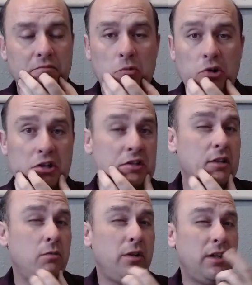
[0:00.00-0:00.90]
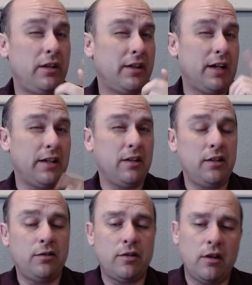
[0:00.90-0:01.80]
wanted to see what other kind of
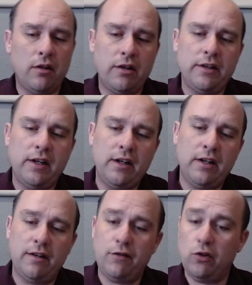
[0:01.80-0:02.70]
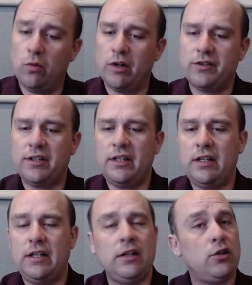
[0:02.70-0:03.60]
goodies are in there. And if you want to
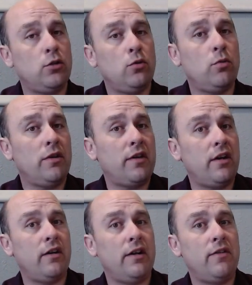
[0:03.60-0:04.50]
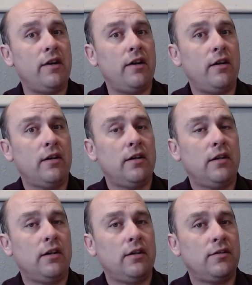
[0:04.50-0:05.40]
see too what they're in there,
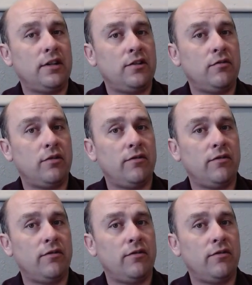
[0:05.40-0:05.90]
stay tuned for the